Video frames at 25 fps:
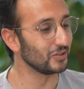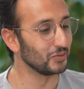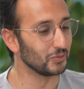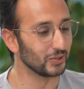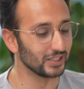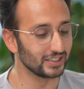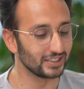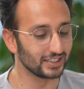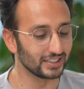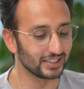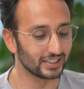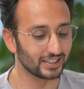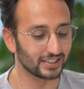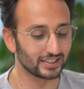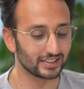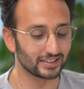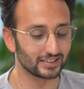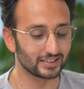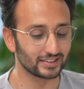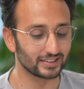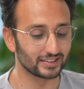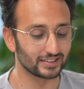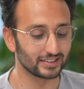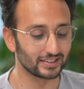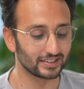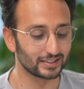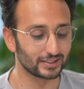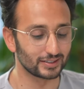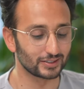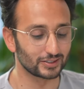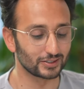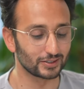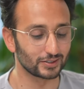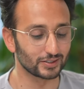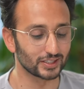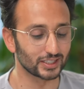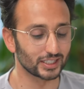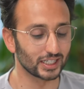What do the
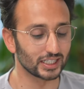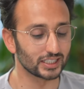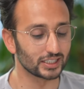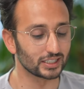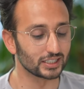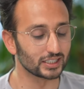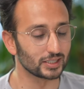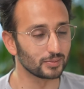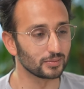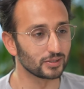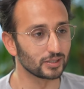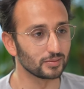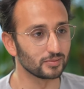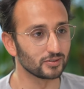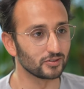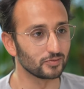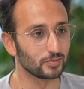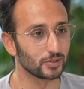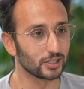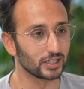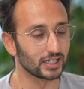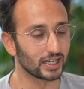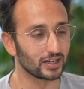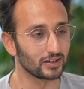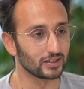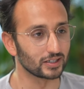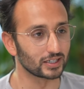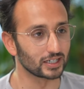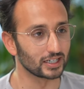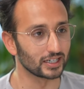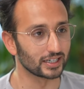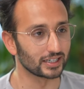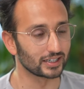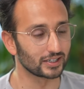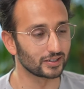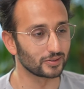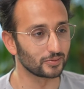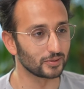sort of signs and symptoms of burnout look
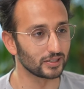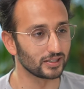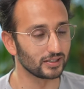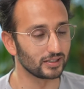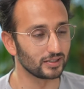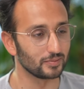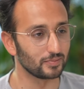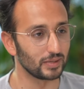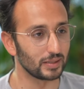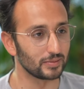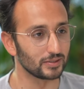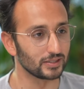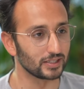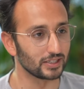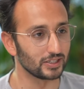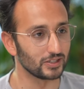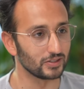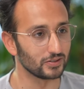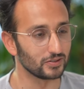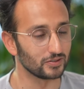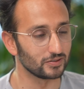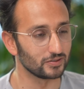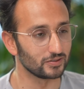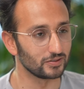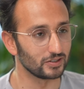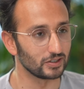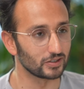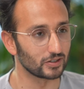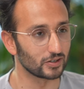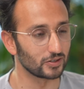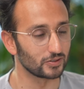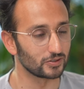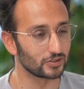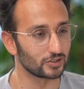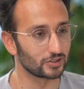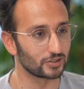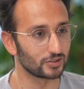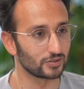like with the people that you
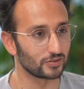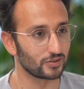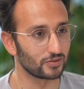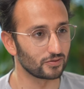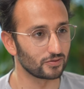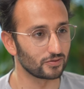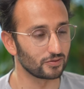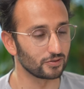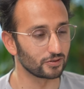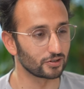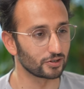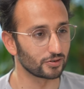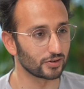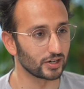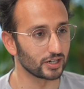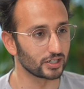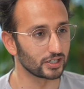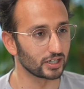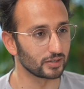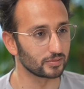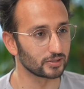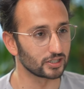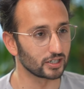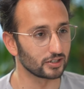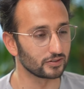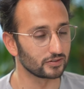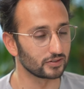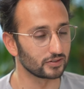coach through career type stuff?